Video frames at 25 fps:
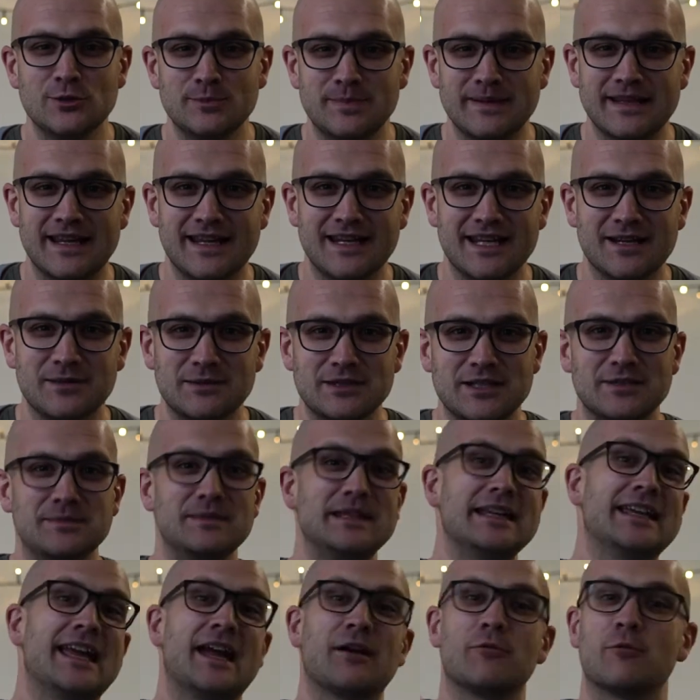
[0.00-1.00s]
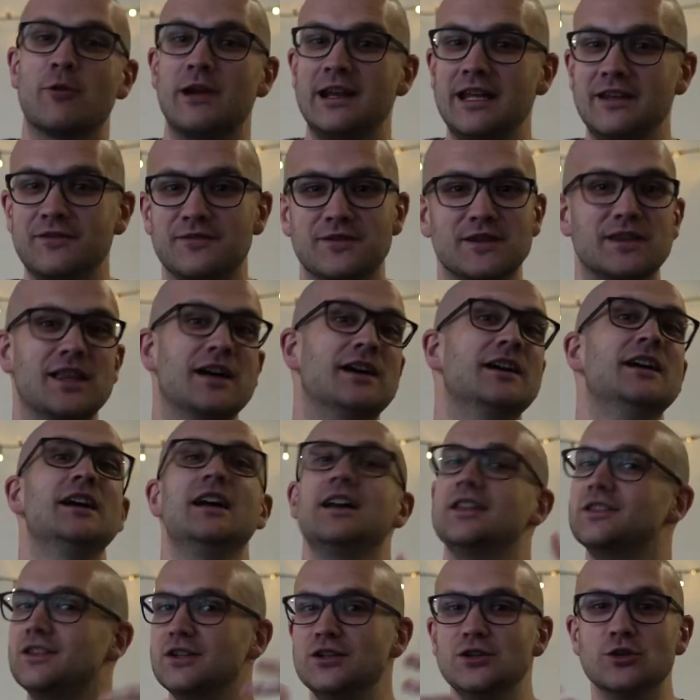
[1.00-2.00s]
beginning with them. You get ready for the
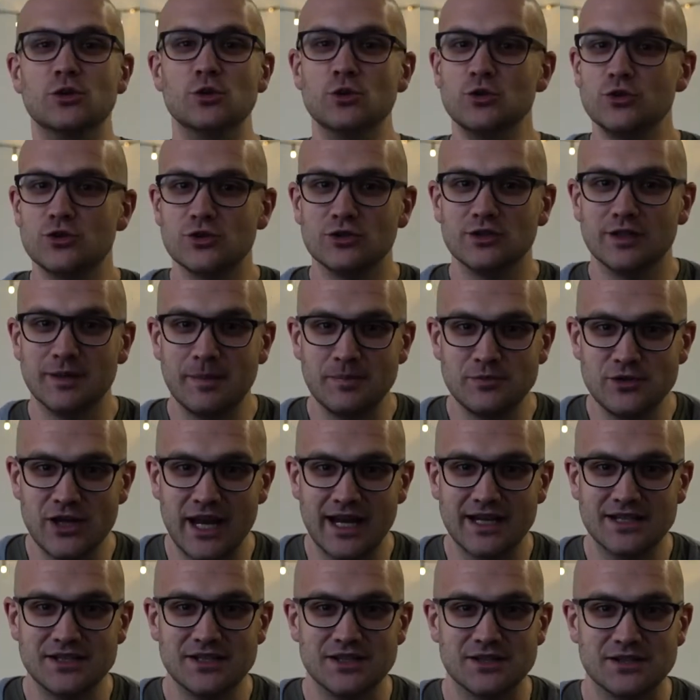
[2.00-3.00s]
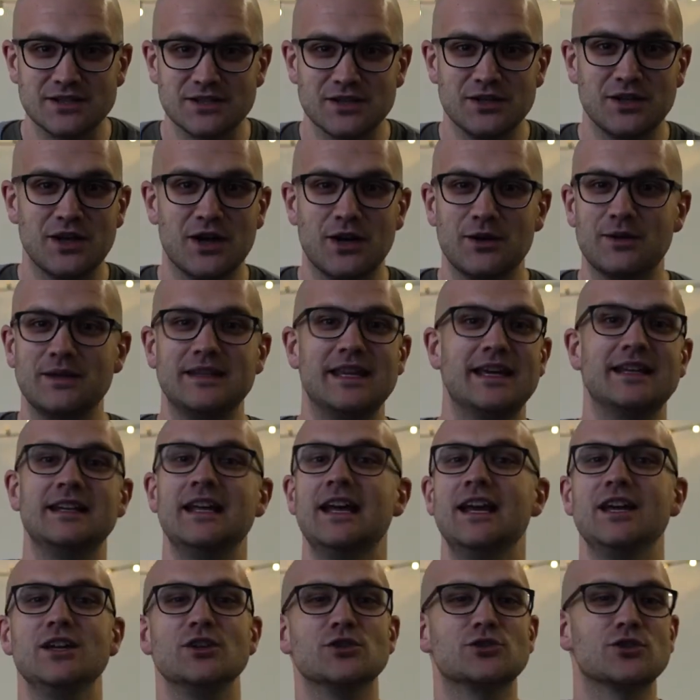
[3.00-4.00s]
usual objections, and then
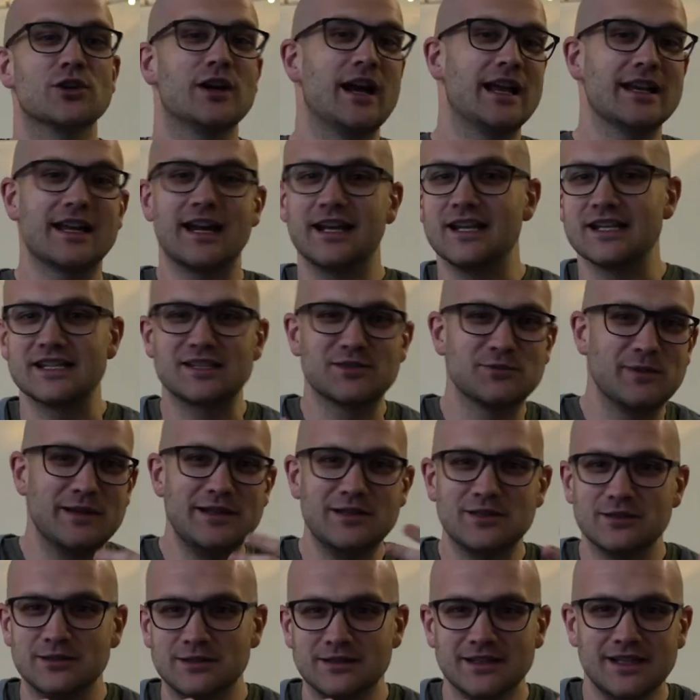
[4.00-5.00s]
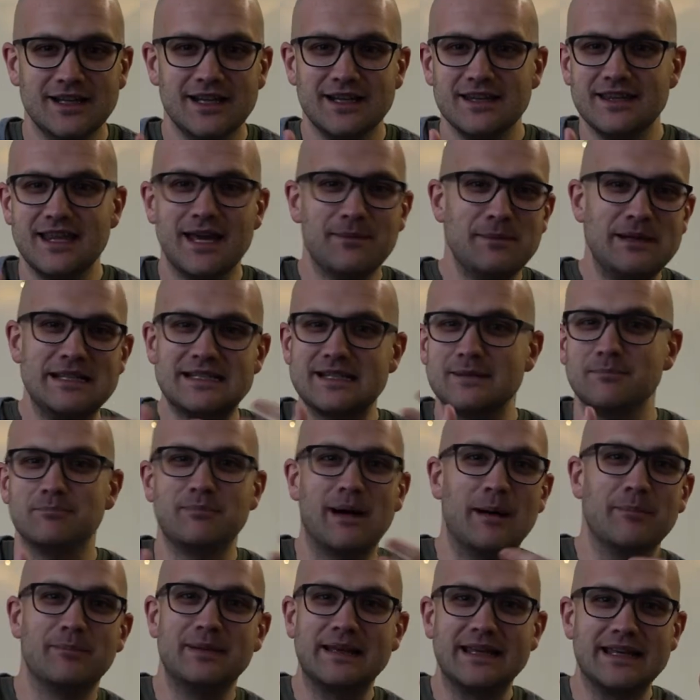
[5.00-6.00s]
you try and kind of swindle them into
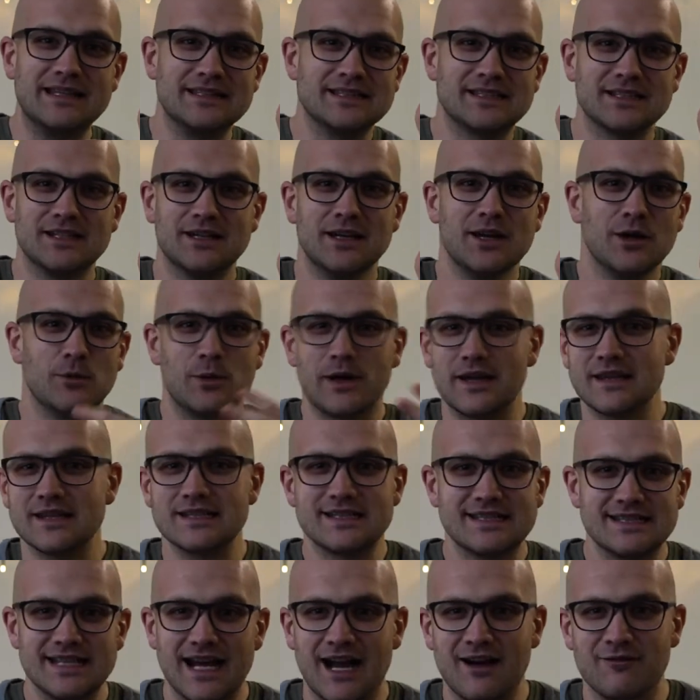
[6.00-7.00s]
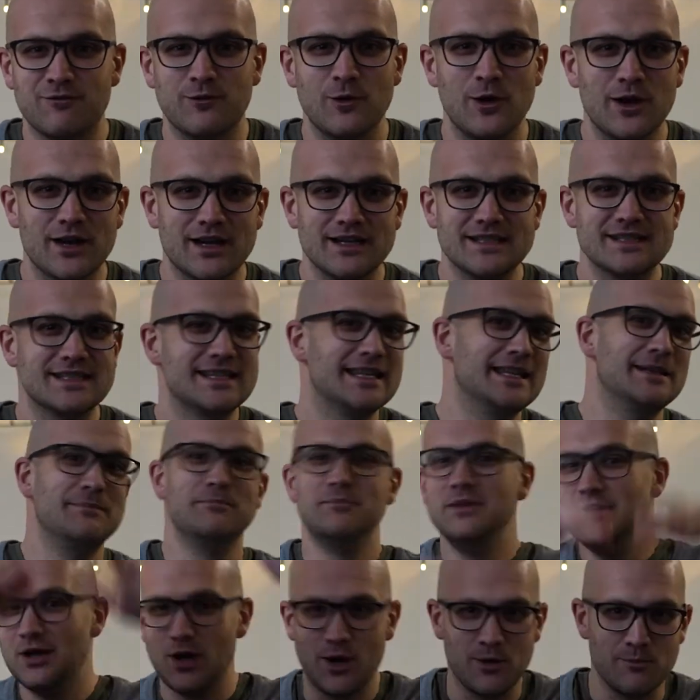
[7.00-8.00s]
bumping into one of the staff workers. Then,
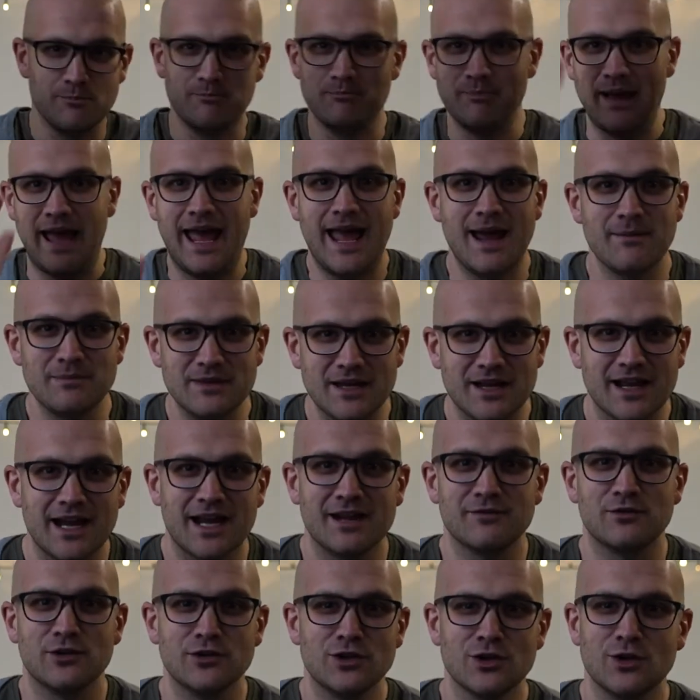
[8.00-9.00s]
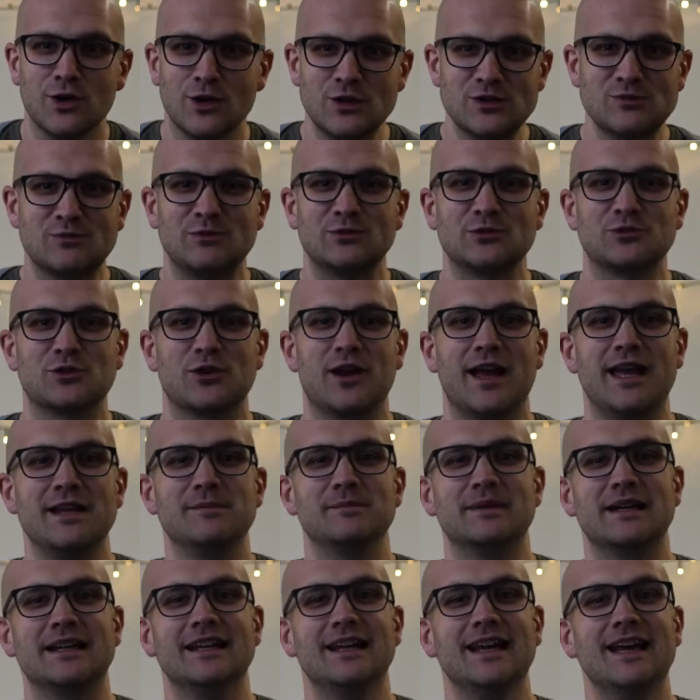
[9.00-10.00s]
bam, they're kind of on the gospel train.
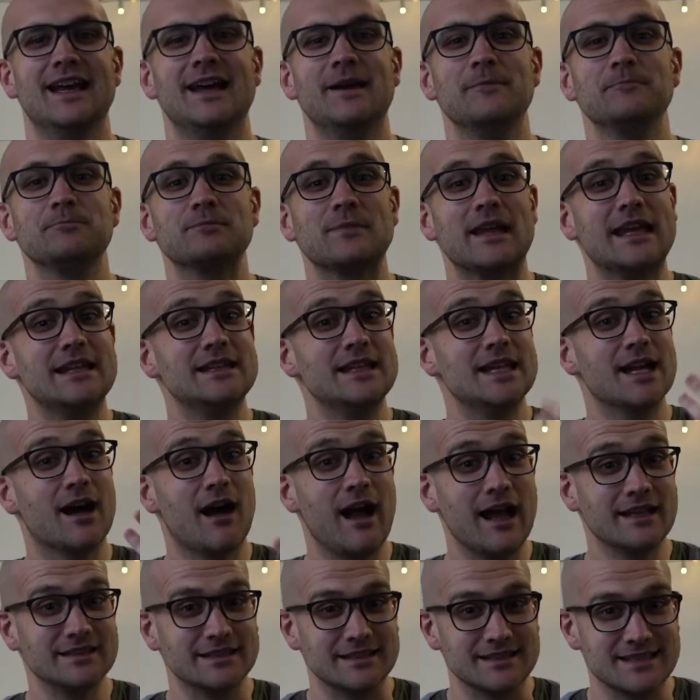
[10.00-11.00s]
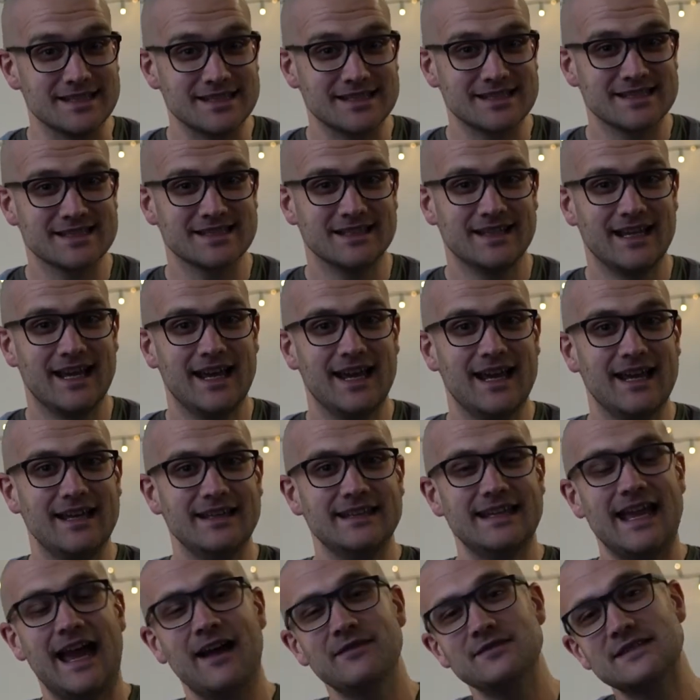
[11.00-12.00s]
But in the islands,
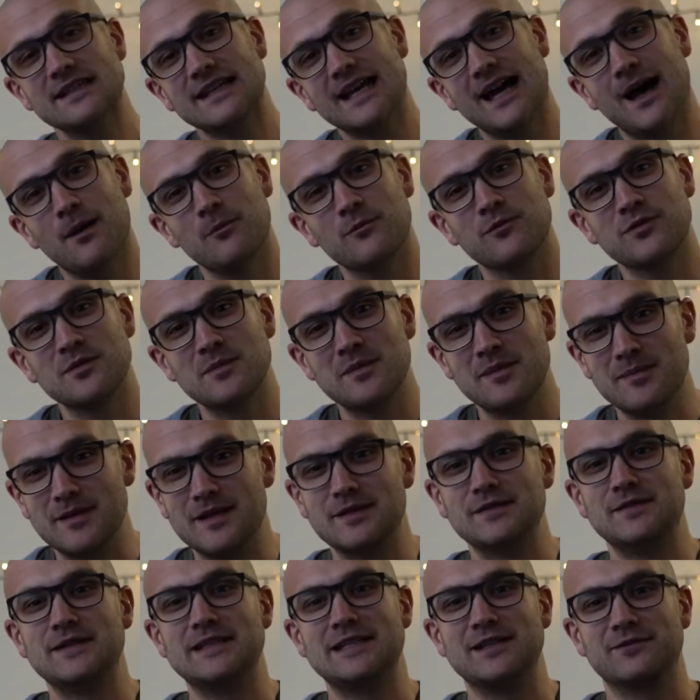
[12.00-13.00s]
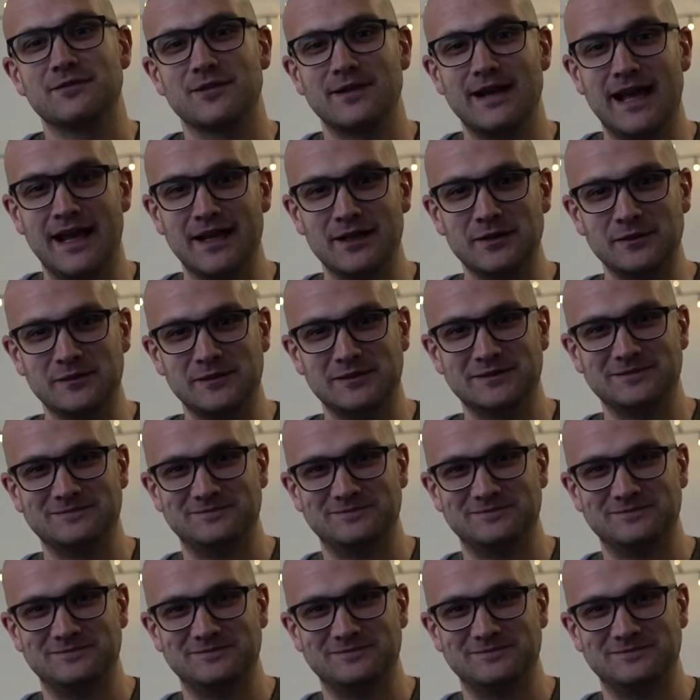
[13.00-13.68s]
you have to come from a bit of a different angle.